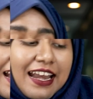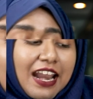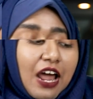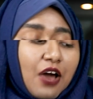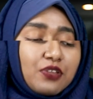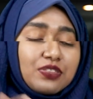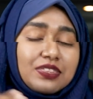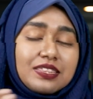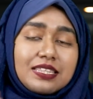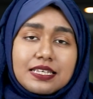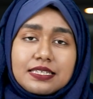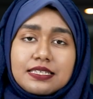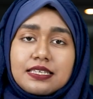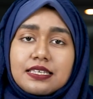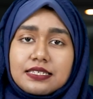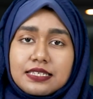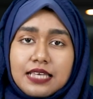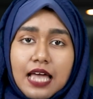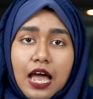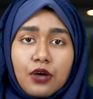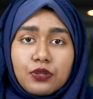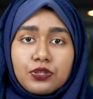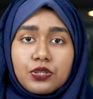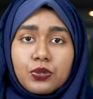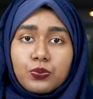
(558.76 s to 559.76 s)
Now, this is
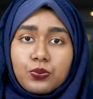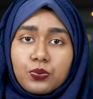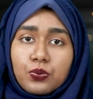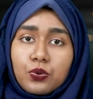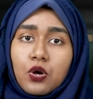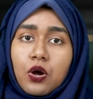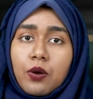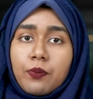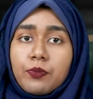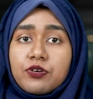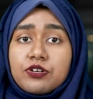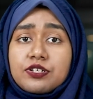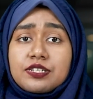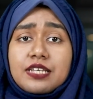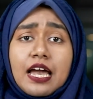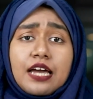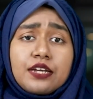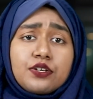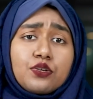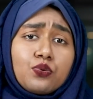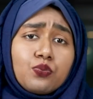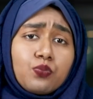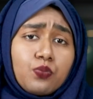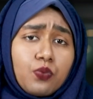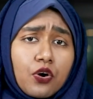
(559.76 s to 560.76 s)
how the WooCommerce
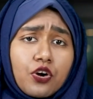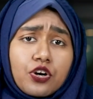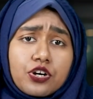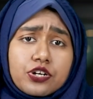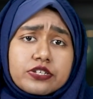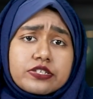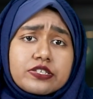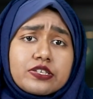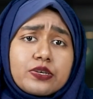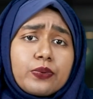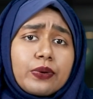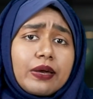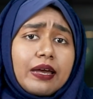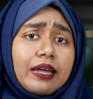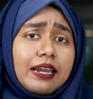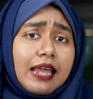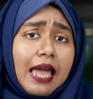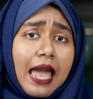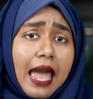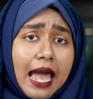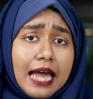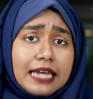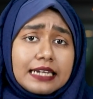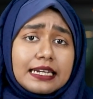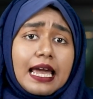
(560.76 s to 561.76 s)
add-on works. You can
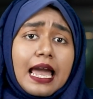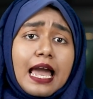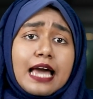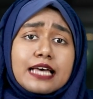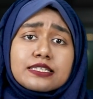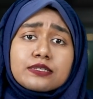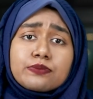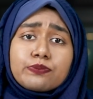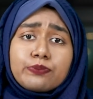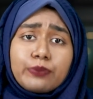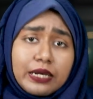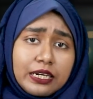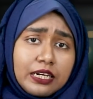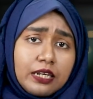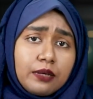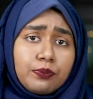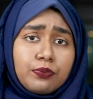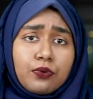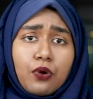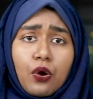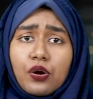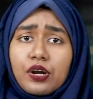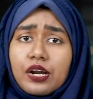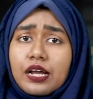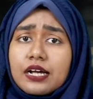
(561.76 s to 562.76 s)
add as many
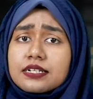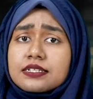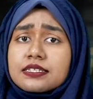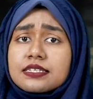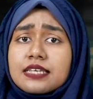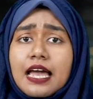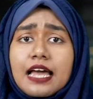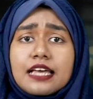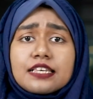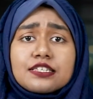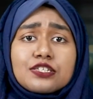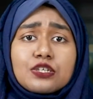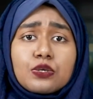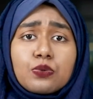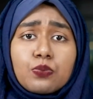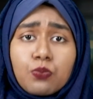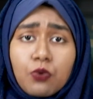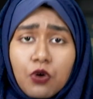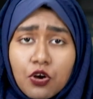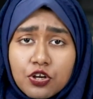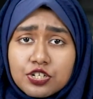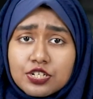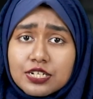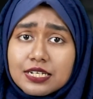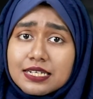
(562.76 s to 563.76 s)
products as you
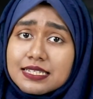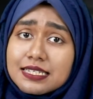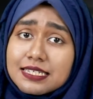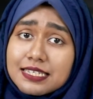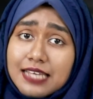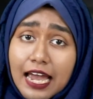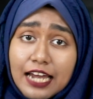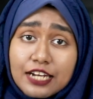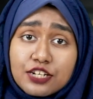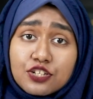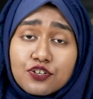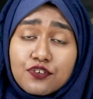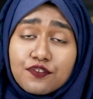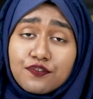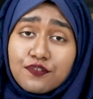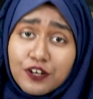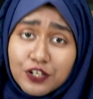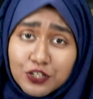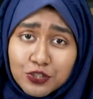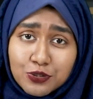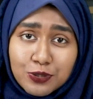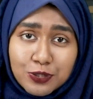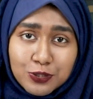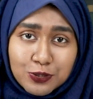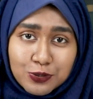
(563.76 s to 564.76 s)
want inside your
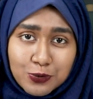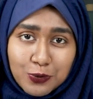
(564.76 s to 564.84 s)
virtual